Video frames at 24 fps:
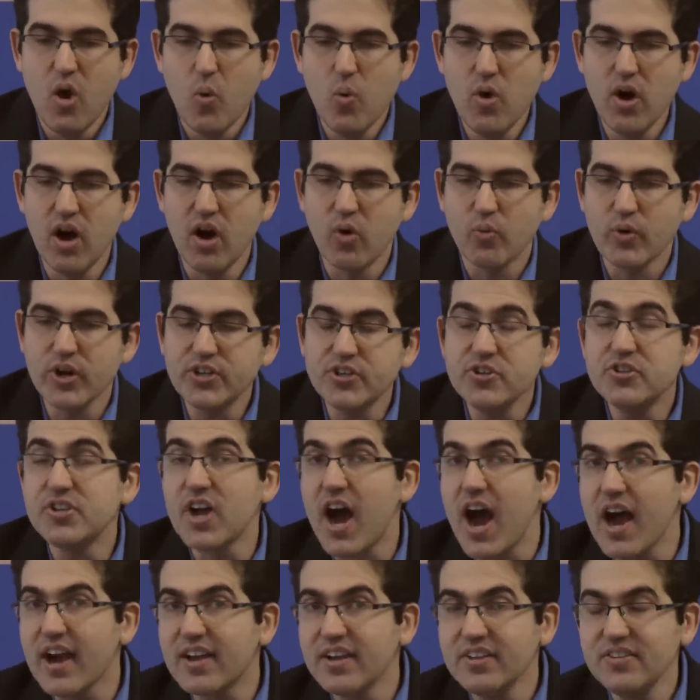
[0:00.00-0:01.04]
Well, Richard
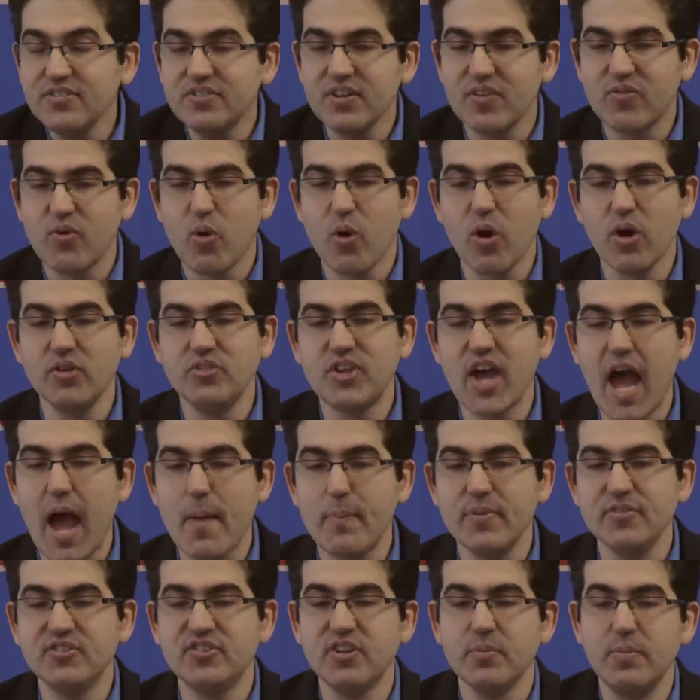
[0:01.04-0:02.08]
Dawkins, of course,
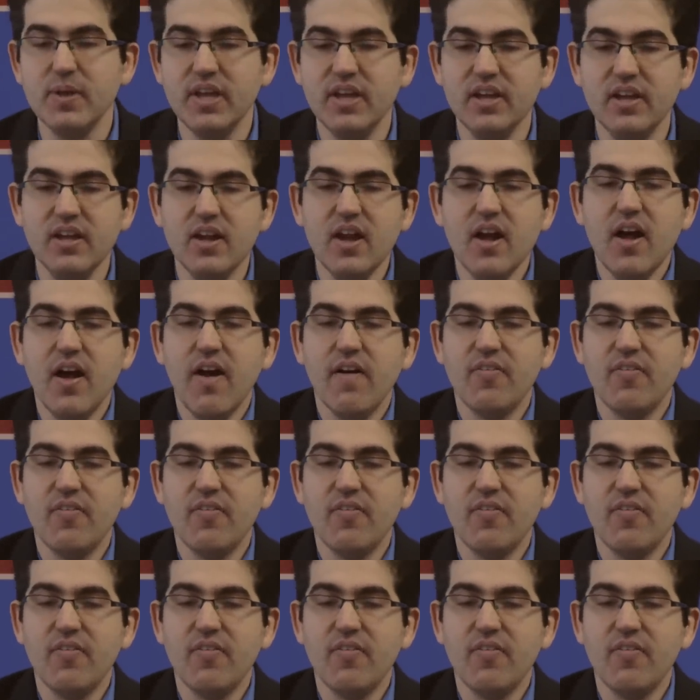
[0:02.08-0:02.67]
happens to be